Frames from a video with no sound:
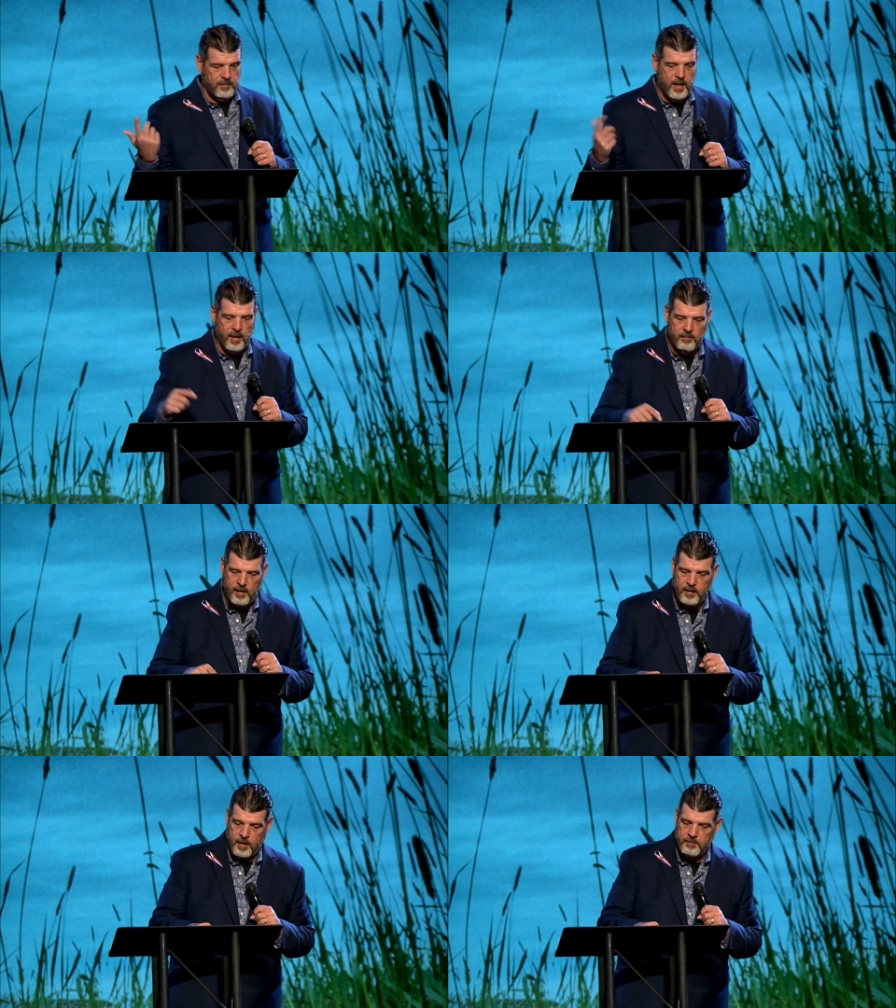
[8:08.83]
yeah,
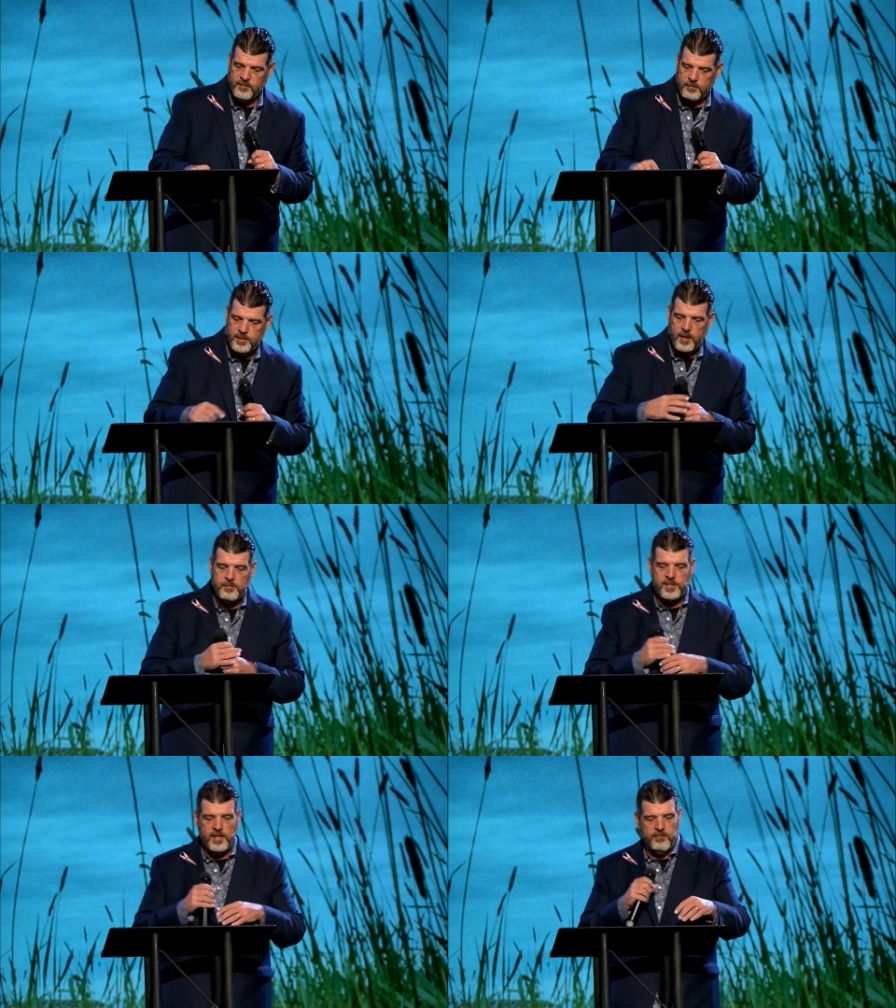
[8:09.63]
it comes from Psalm
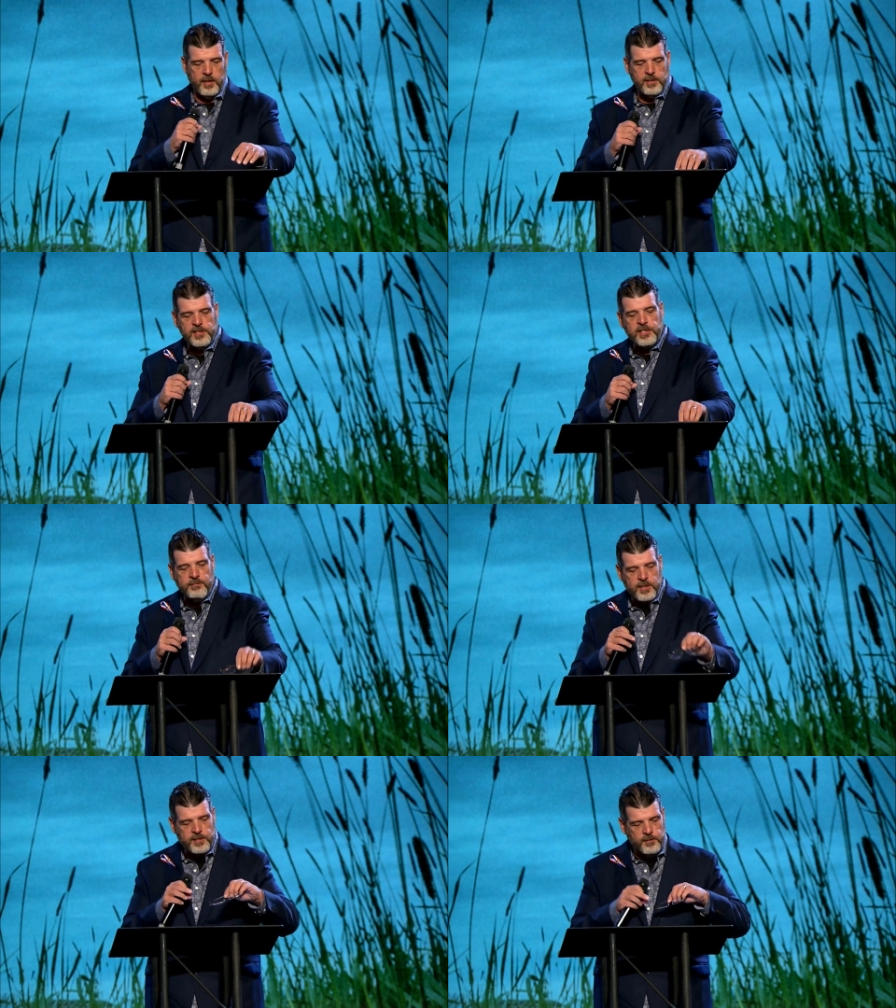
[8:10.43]
seventy,
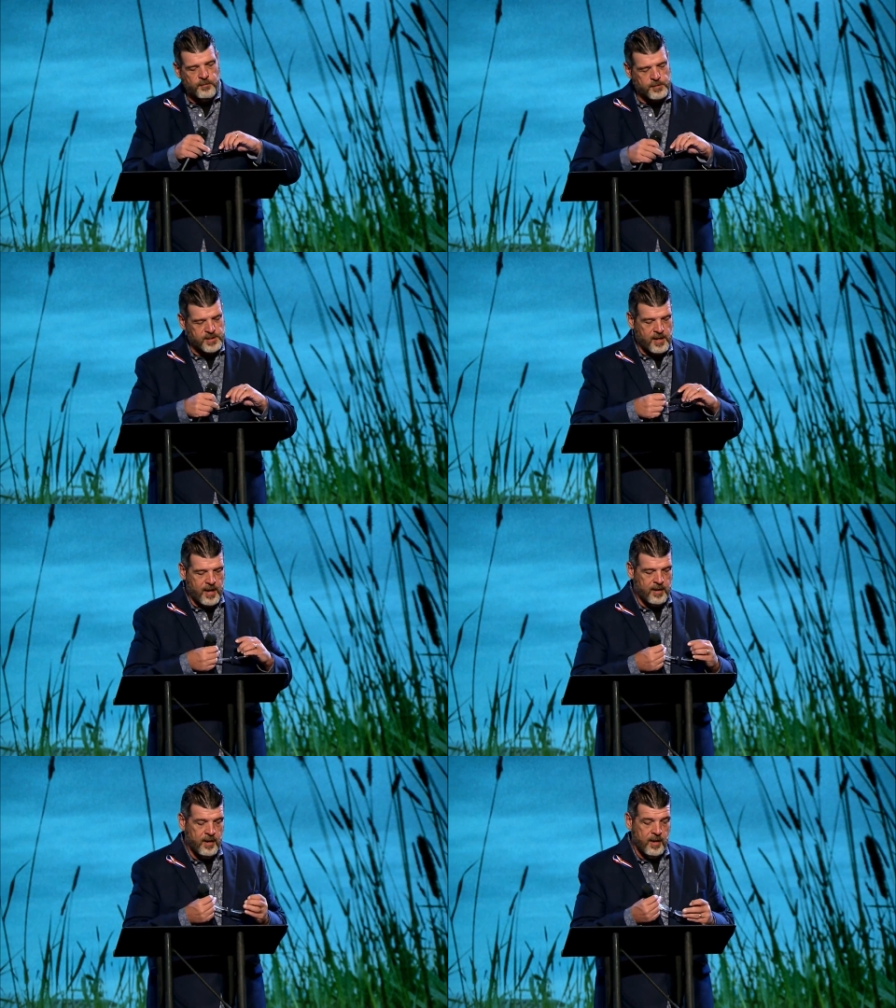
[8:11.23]
seventy-two, verse nine.